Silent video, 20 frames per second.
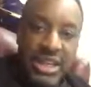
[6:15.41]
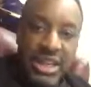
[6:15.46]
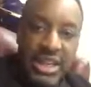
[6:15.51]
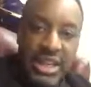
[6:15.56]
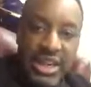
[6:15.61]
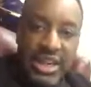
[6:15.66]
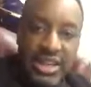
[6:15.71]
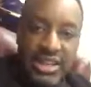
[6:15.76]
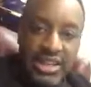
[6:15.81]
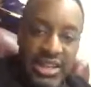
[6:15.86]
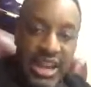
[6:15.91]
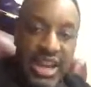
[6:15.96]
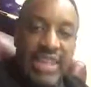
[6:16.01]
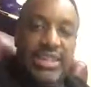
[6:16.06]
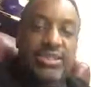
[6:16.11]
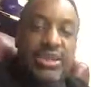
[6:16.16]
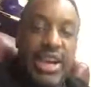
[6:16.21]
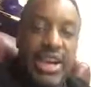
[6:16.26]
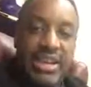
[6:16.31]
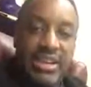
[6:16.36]
And then I
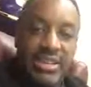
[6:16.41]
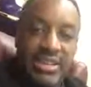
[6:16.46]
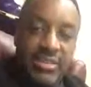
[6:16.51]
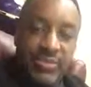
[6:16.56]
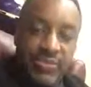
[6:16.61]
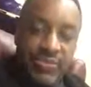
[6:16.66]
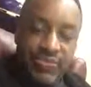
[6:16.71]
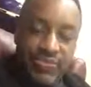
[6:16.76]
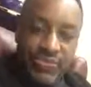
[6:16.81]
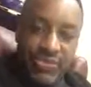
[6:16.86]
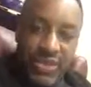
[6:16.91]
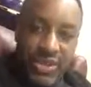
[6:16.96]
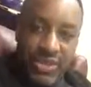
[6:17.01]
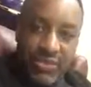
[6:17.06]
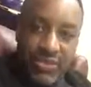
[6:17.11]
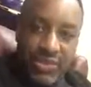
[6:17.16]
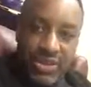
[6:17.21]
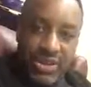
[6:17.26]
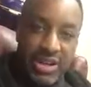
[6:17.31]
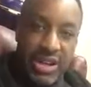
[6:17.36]
tried to,
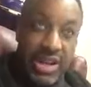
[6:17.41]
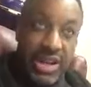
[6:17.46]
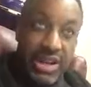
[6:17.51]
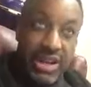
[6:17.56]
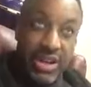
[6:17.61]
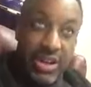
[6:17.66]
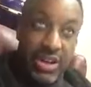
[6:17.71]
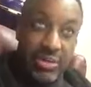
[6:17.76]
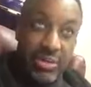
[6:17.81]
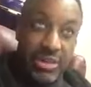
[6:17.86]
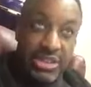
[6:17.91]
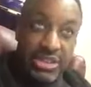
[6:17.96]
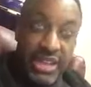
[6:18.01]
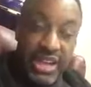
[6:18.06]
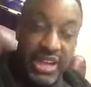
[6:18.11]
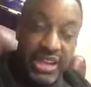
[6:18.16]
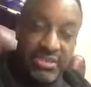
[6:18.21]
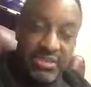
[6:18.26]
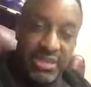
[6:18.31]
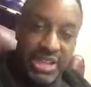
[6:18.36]
for almost
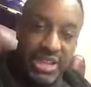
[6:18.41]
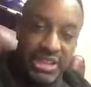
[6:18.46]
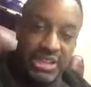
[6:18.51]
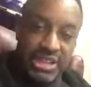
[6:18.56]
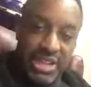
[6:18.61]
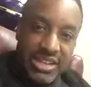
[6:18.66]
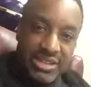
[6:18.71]
8 months,